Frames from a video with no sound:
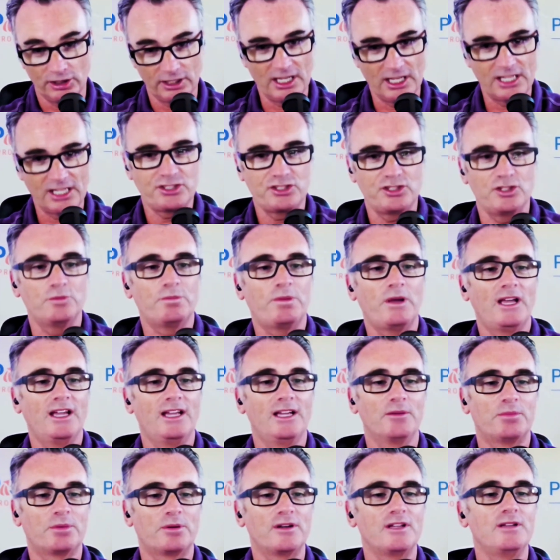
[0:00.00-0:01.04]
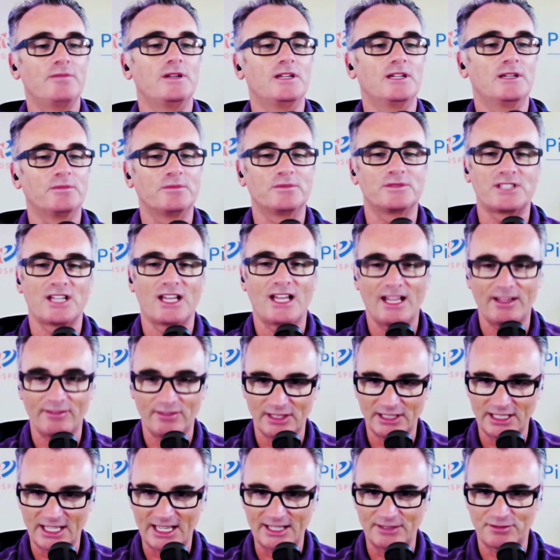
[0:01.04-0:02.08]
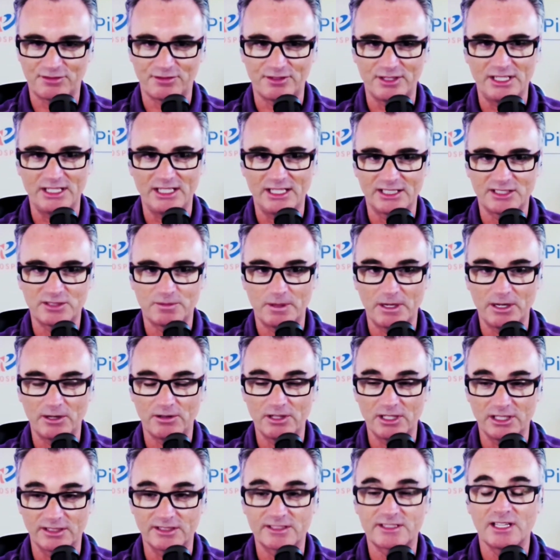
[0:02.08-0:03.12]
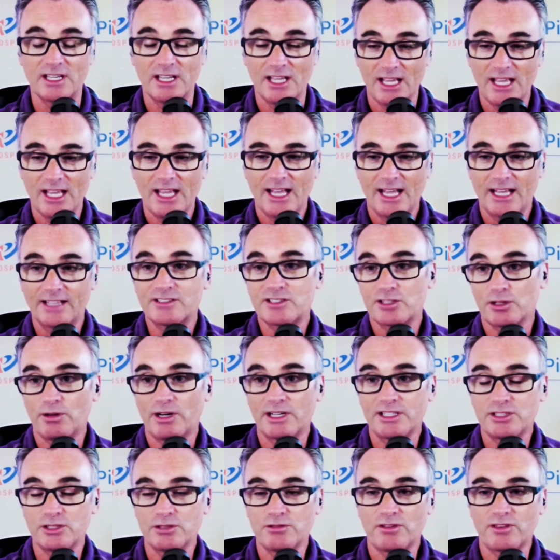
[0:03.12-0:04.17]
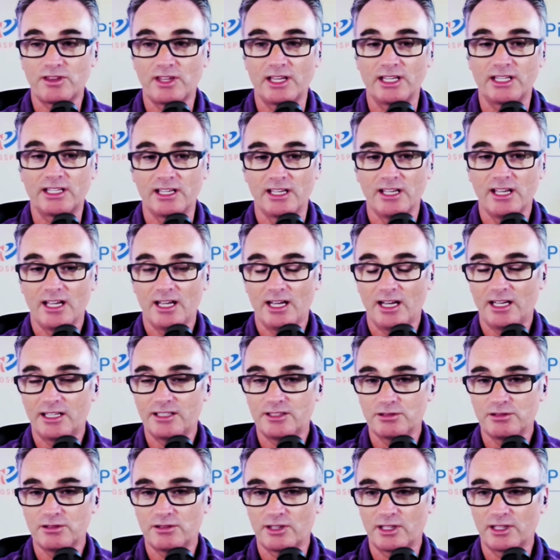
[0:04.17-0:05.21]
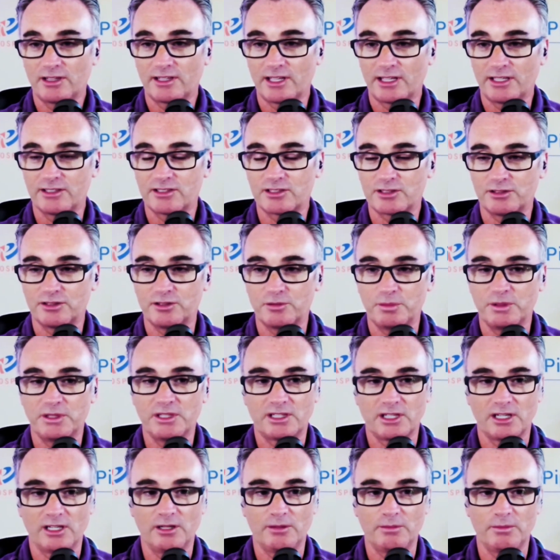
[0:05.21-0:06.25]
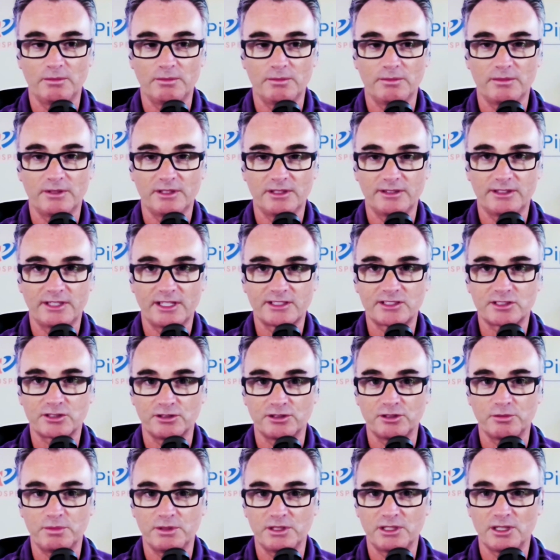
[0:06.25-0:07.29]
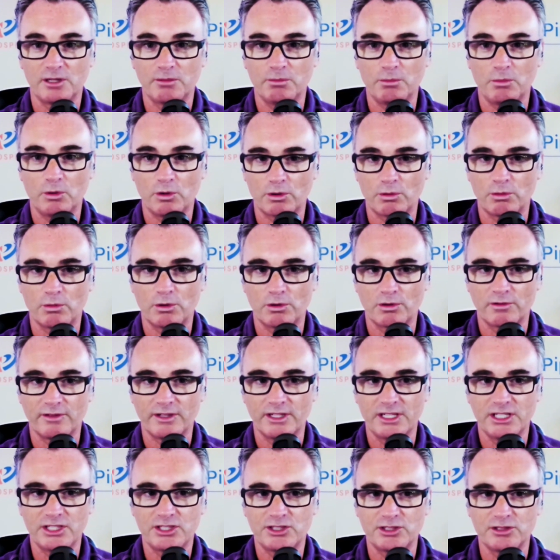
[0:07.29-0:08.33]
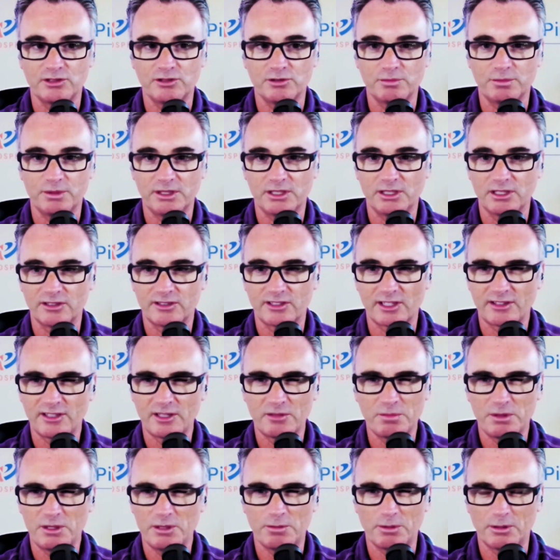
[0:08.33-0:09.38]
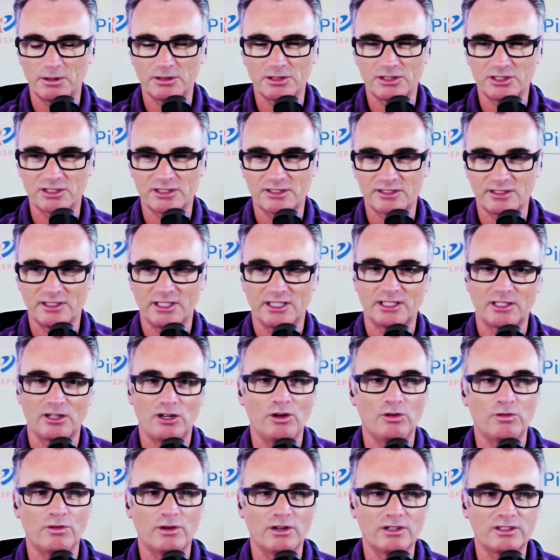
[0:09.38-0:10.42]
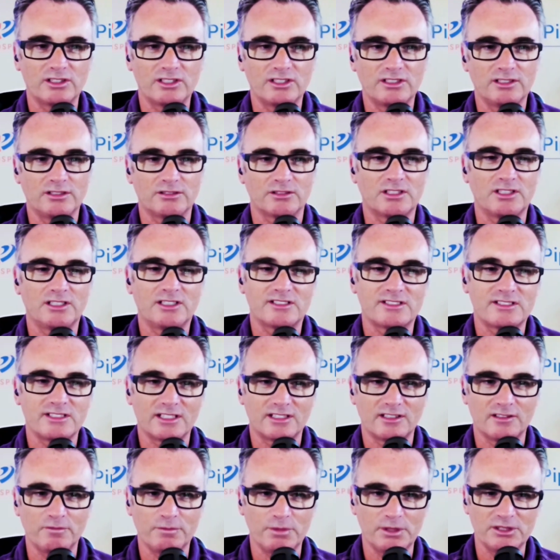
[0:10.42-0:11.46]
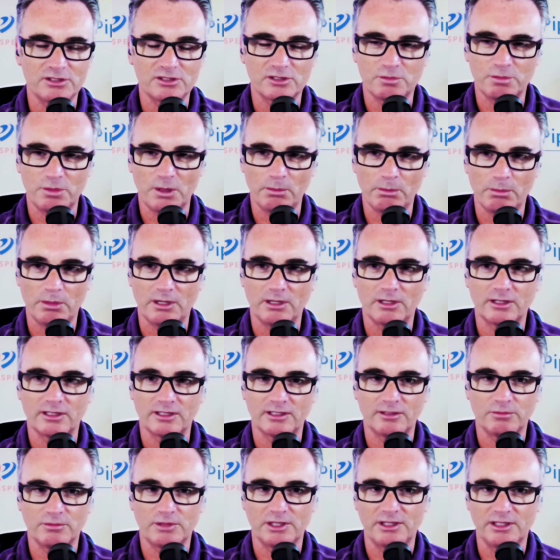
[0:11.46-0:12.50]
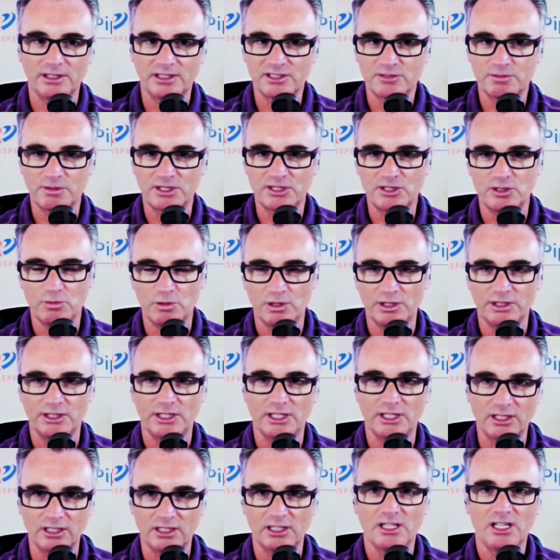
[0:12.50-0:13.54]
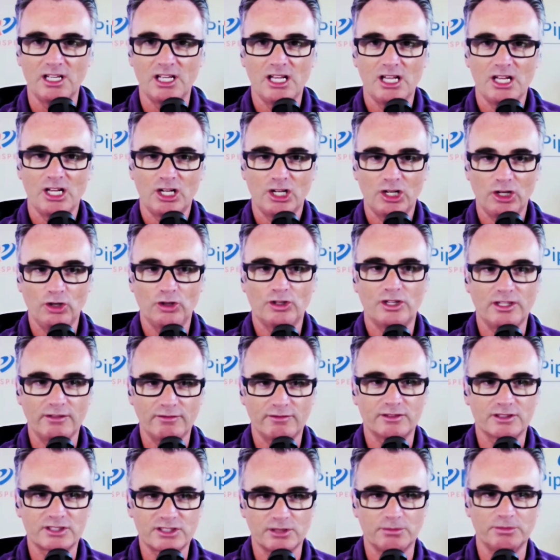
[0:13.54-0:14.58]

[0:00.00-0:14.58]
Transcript: unless you pay a premium to have an ad-free yep. experience and so i do think I do think that is going to become that's going to become more and more of an issue because I think people are just like over oh, you know kind of sick of being just bombarded and when especially when they're yep. looking for